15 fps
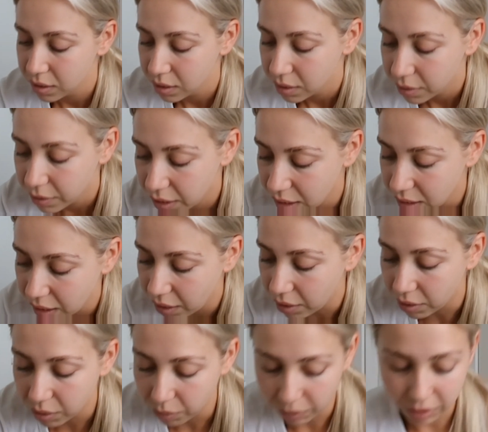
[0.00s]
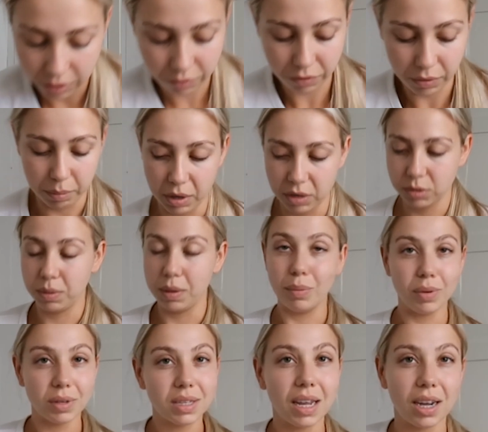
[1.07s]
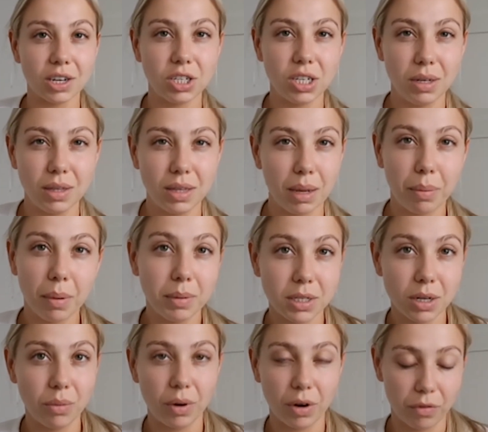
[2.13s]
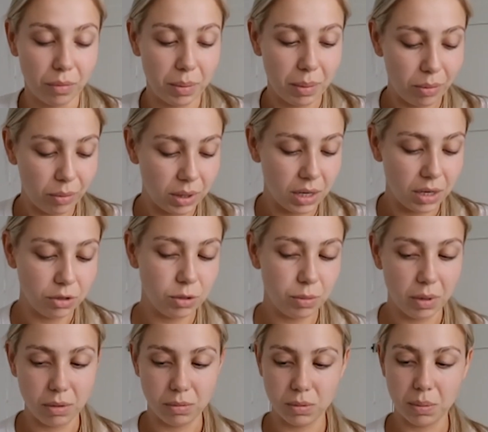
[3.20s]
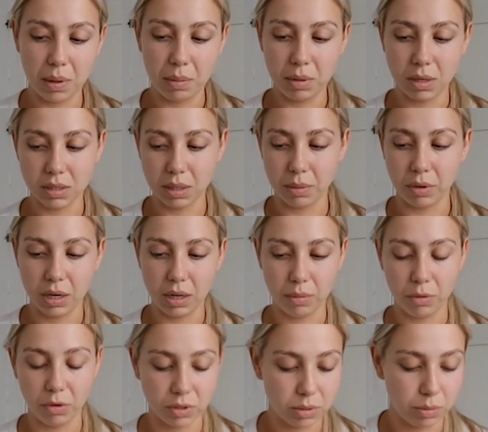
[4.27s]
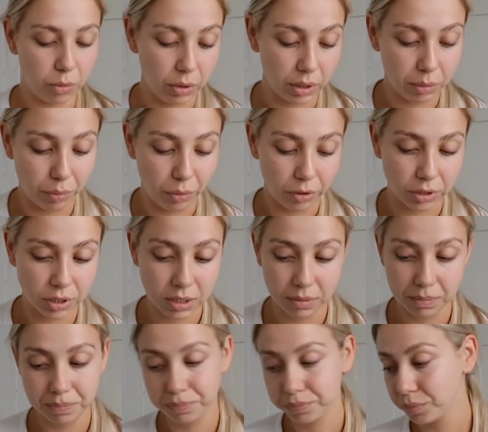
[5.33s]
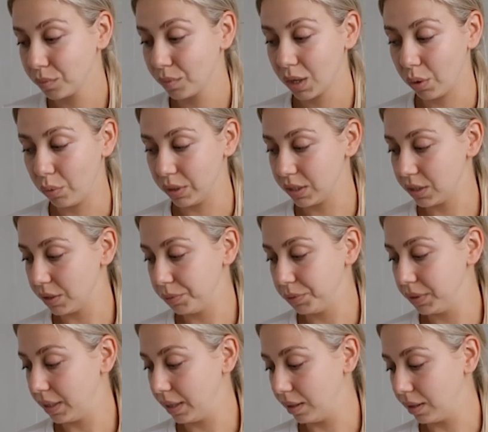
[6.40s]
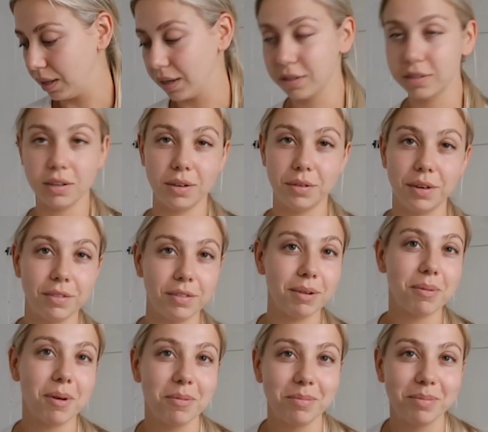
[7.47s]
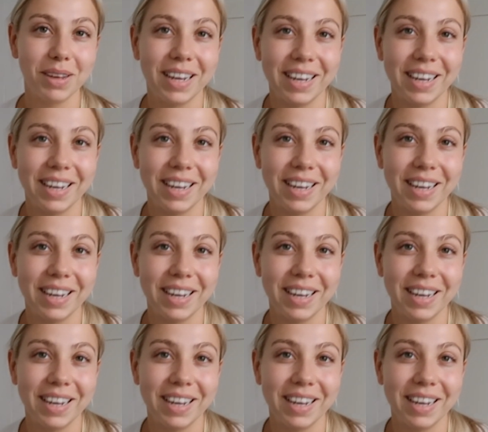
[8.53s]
I think they kind of work for most people. Actually, they probably don't work for people with huge boobs maybe because they might need more support. But of course, I wouldn't think of that because I don't have that problem.